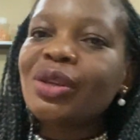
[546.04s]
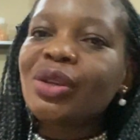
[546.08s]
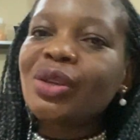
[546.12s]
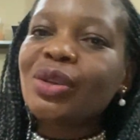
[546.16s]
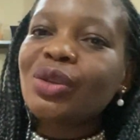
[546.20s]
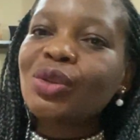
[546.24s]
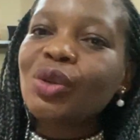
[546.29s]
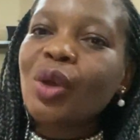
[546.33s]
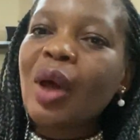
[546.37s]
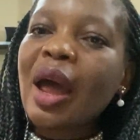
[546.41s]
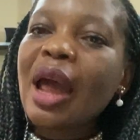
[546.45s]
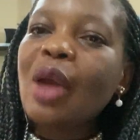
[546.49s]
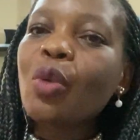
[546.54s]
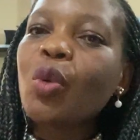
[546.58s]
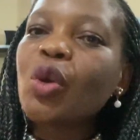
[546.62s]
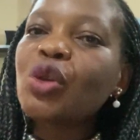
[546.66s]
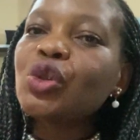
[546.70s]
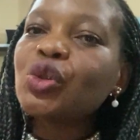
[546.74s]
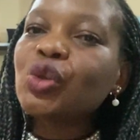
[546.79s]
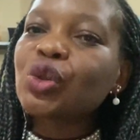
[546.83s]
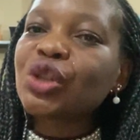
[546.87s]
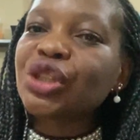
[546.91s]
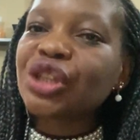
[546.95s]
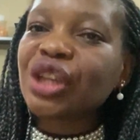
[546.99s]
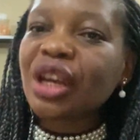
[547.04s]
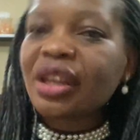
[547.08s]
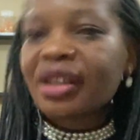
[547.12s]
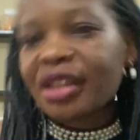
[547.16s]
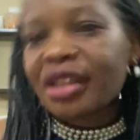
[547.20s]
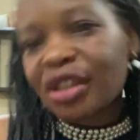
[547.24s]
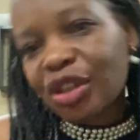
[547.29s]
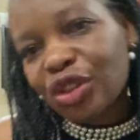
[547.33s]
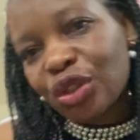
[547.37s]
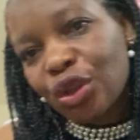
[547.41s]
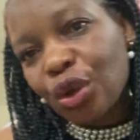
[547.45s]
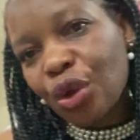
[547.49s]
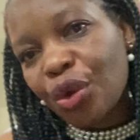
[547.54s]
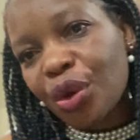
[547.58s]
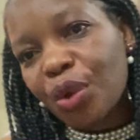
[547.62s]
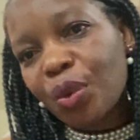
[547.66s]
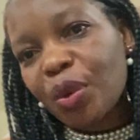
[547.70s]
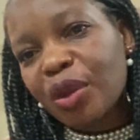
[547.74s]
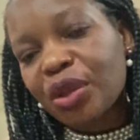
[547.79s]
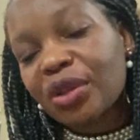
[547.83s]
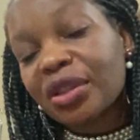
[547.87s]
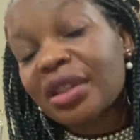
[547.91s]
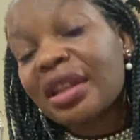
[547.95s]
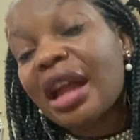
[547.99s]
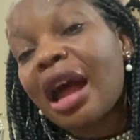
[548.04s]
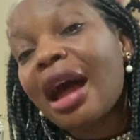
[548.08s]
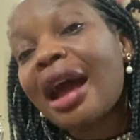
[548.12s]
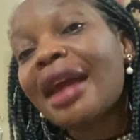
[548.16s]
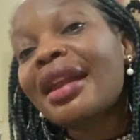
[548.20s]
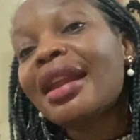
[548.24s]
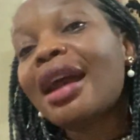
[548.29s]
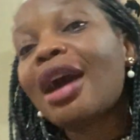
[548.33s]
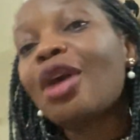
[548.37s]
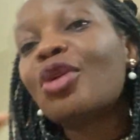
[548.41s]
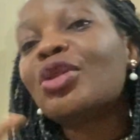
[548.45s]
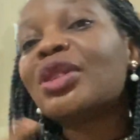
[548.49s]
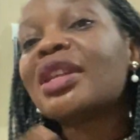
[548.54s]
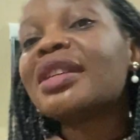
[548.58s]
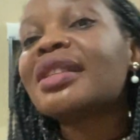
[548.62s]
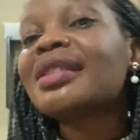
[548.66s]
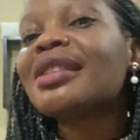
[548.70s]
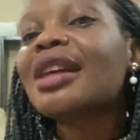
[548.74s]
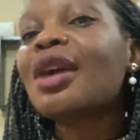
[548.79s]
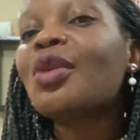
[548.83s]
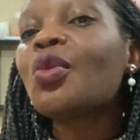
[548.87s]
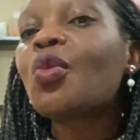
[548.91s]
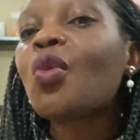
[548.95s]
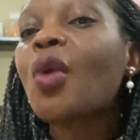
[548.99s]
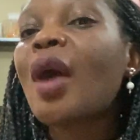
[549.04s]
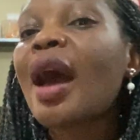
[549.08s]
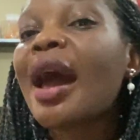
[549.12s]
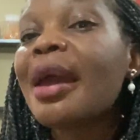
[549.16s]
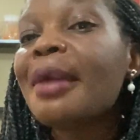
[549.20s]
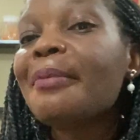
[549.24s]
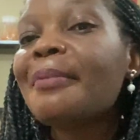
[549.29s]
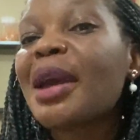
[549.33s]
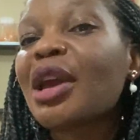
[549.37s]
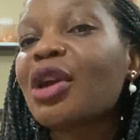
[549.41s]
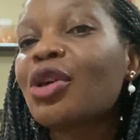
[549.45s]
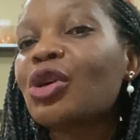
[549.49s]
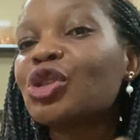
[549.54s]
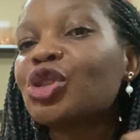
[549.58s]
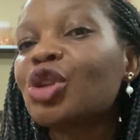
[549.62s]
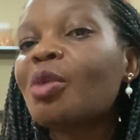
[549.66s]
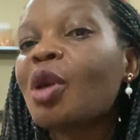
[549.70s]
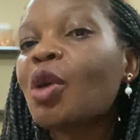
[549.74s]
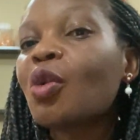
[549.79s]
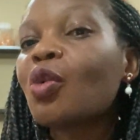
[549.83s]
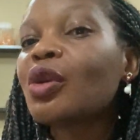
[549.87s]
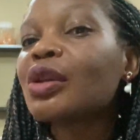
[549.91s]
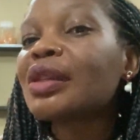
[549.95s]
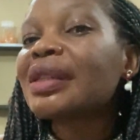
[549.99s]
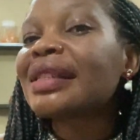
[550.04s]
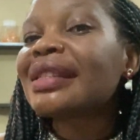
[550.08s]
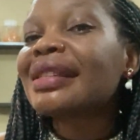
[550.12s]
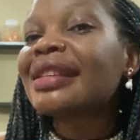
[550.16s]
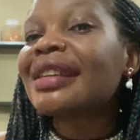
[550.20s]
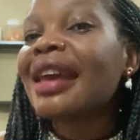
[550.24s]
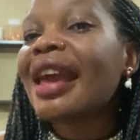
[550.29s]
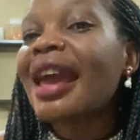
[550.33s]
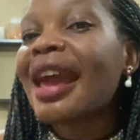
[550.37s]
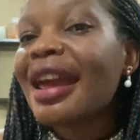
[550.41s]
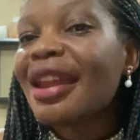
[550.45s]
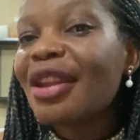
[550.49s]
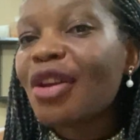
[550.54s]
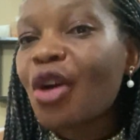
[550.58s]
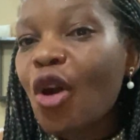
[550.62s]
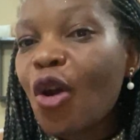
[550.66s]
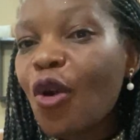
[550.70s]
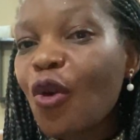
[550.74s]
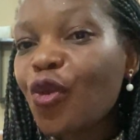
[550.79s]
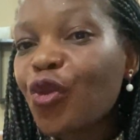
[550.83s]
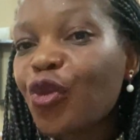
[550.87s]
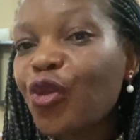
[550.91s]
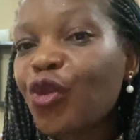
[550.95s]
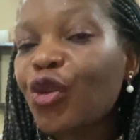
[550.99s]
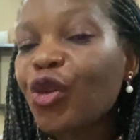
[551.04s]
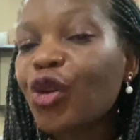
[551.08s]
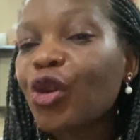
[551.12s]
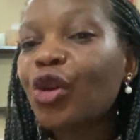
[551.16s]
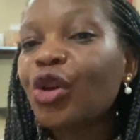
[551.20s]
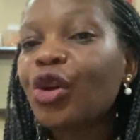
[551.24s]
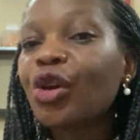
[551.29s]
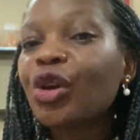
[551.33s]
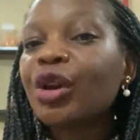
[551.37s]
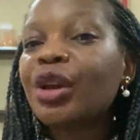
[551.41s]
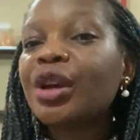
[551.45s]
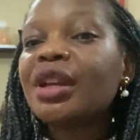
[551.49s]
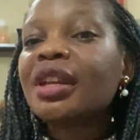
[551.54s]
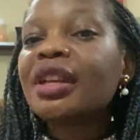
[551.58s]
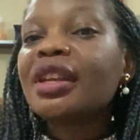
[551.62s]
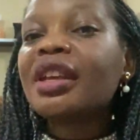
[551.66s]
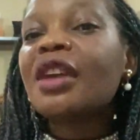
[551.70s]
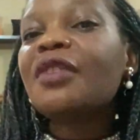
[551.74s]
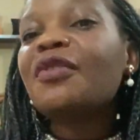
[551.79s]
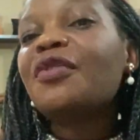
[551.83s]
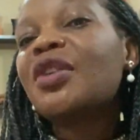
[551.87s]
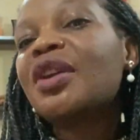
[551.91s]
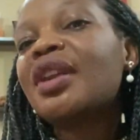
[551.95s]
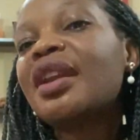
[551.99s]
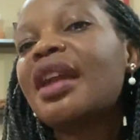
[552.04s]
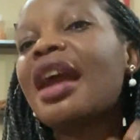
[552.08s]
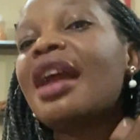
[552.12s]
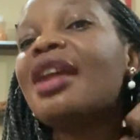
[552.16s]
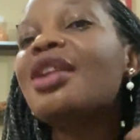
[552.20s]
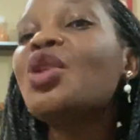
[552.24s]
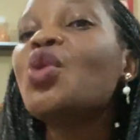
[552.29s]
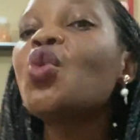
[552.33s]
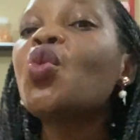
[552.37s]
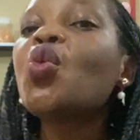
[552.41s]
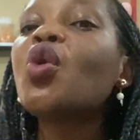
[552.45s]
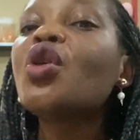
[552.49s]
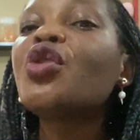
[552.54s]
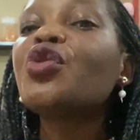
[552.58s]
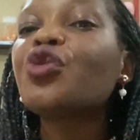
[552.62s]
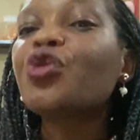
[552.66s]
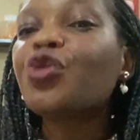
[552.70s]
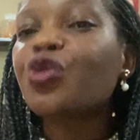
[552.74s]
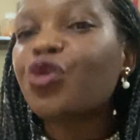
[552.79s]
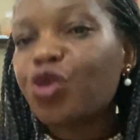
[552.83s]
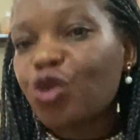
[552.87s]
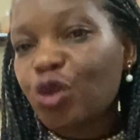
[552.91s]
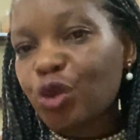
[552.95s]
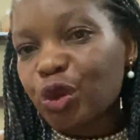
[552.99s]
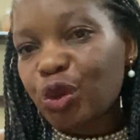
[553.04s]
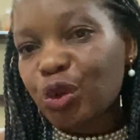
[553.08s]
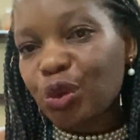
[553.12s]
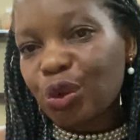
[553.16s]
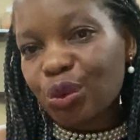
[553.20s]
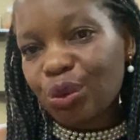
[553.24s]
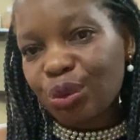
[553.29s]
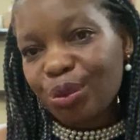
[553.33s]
So I want to share this story with us. Now I understand why my customer was scared of giving anyone food.